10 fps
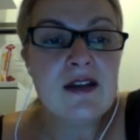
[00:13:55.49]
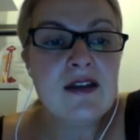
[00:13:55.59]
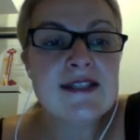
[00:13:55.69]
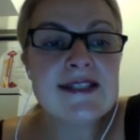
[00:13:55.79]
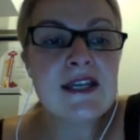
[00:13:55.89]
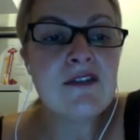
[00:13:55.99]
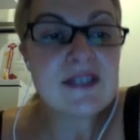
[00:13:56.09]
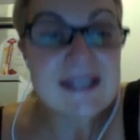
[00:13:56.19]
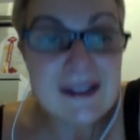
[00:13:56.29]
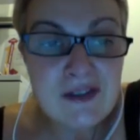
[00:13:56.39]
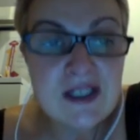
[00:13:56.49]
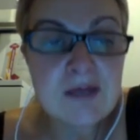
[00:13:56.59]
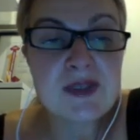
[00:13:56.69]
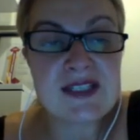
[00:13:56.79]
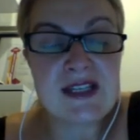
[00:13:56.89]

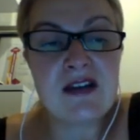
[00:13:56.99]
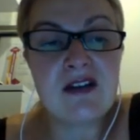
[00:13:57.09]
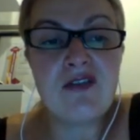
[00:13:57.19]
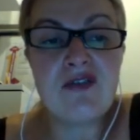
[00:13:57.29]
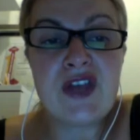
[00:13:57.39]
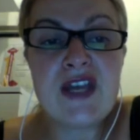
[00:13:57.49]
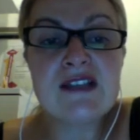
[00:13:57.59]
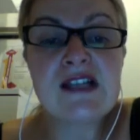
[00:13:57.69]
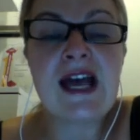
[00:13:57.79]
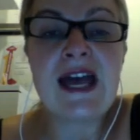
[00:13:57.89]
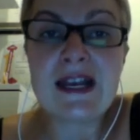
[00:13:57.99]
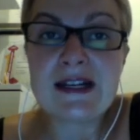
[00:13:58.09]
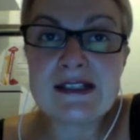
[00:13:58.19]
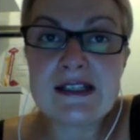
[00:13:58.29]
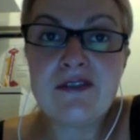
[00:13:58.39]
70% of these are
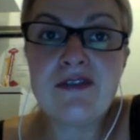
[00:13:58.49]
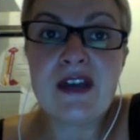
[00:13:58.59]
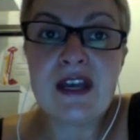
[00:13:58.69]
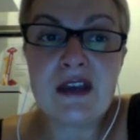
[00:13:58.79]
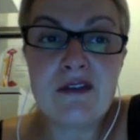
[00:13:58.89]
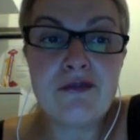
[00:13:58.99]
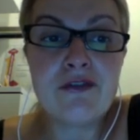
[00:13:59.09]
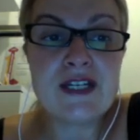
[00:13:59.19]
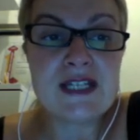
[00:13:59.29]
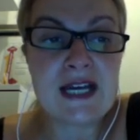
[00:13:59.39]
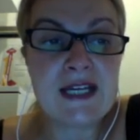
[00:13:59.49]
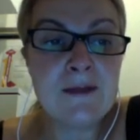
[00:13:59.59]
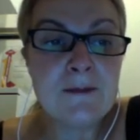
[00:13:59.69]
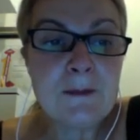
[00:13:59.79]
active every day.